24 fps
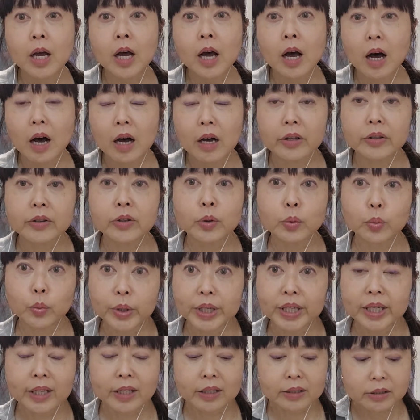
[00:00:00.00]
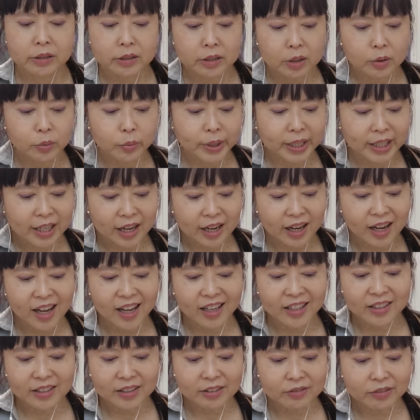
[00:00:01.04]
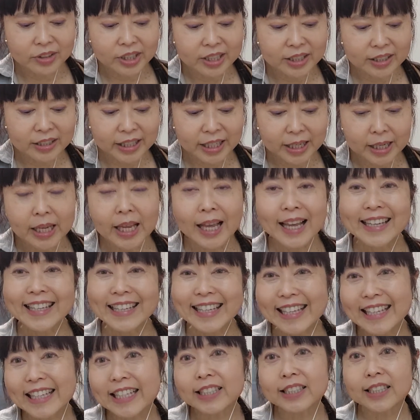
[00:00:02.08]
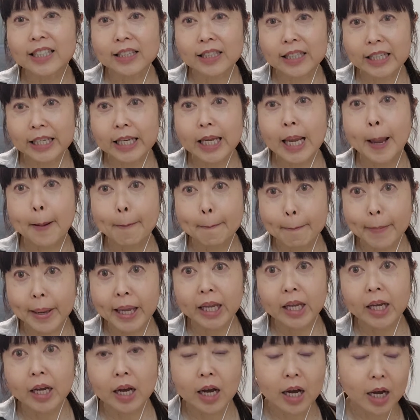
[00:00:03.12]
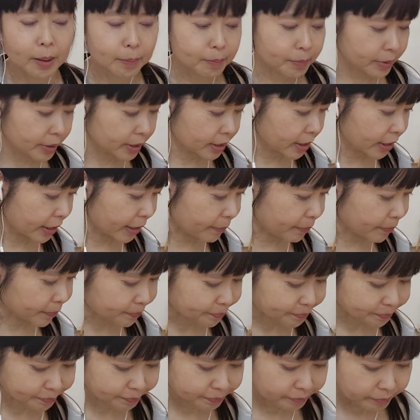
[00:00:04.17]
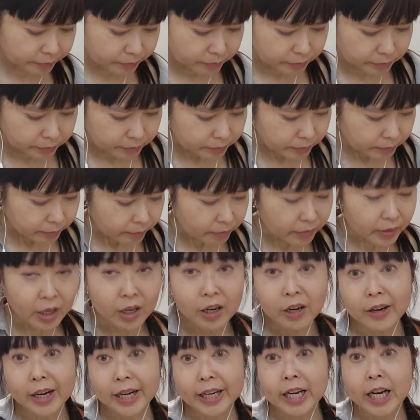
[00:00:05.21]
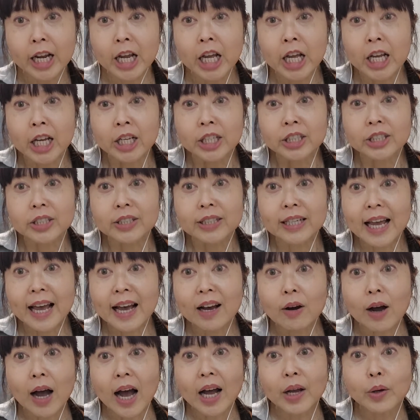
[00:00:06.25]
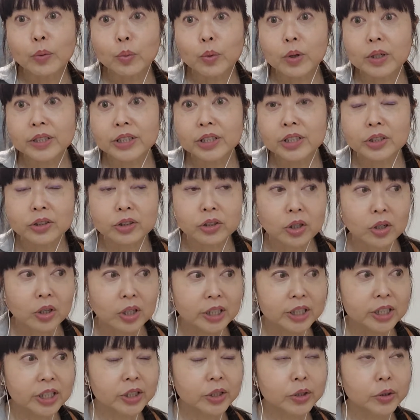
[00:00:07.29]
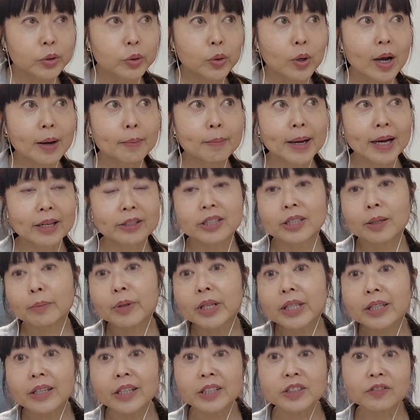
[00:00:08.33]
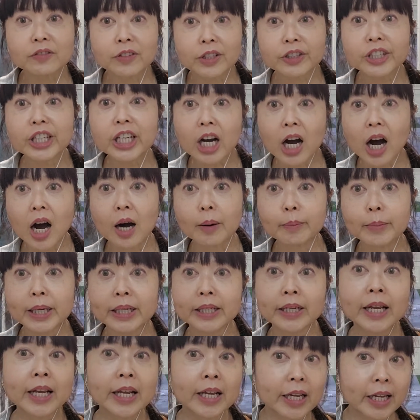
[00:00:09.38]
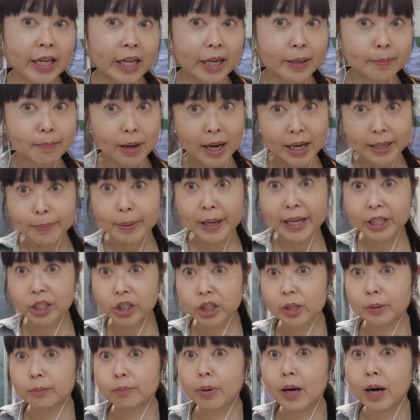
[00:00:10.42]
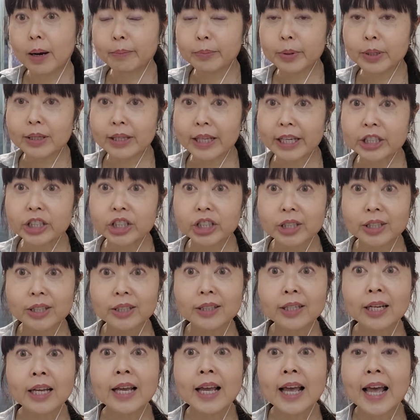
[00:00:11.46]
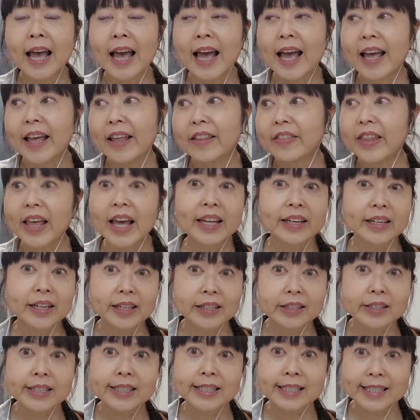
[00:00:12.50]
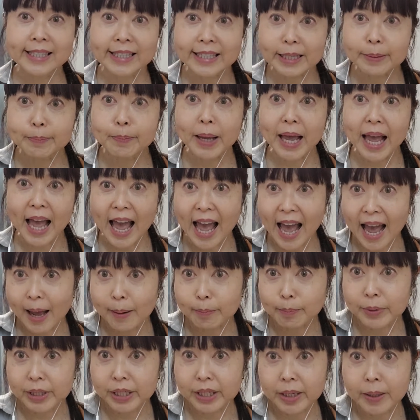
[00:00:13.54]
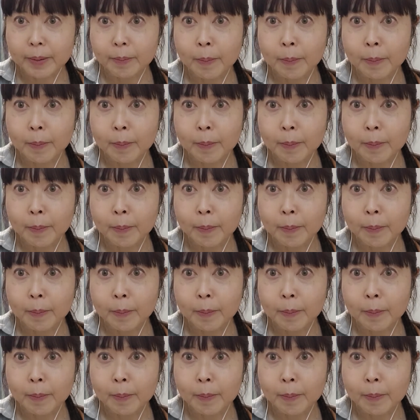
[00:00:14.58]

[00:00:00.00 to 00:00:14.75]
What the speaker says: on the weekend. So we can't really easily make up sleep. All right, so now I want to talk to you about something that's very common in my patient population, and that is sleep apnea.